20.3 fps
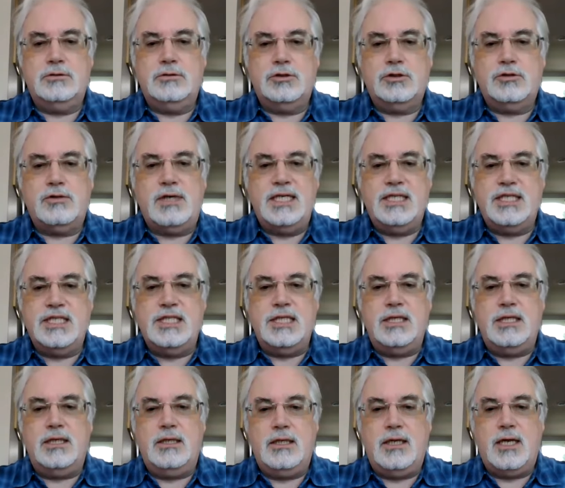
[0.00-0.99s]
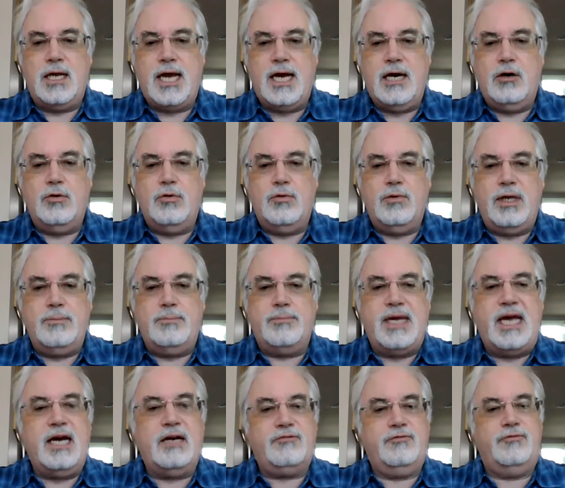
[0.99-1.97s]
try to see how
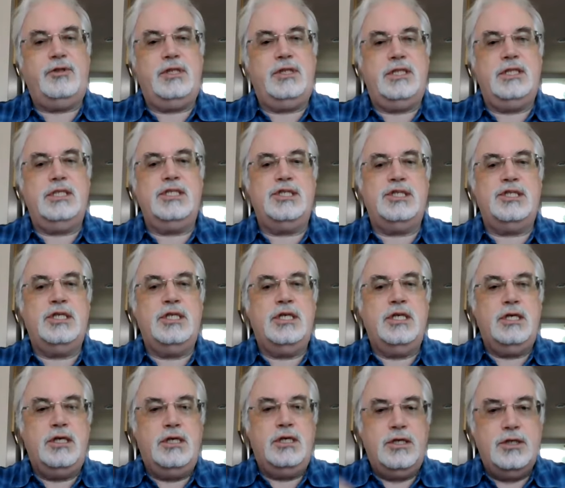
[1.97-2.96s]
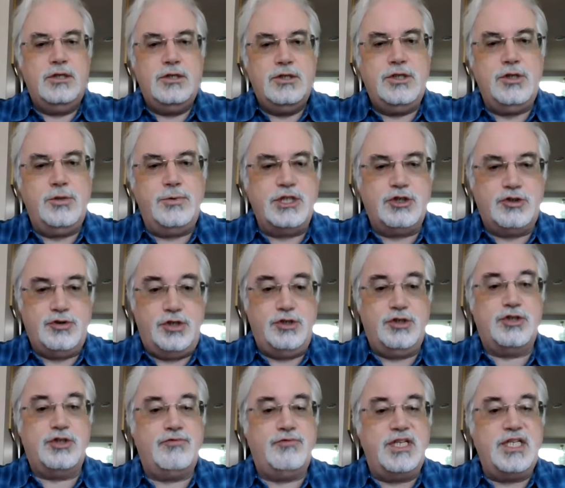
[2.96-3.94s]
impactful it is to
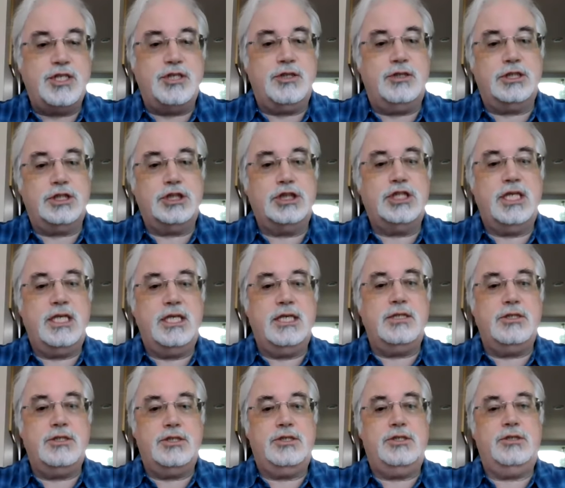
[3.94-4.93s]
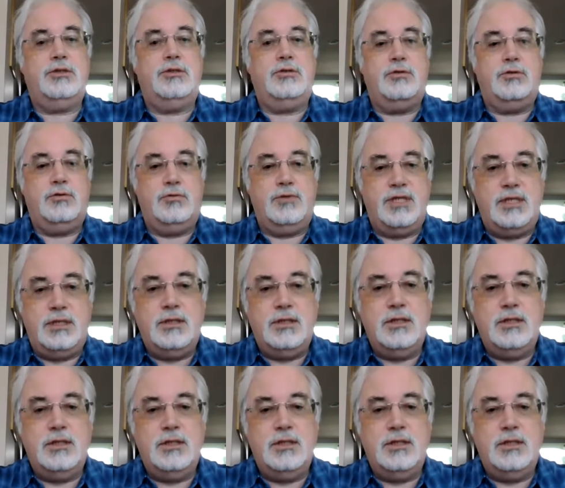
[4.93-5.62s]
introduce research into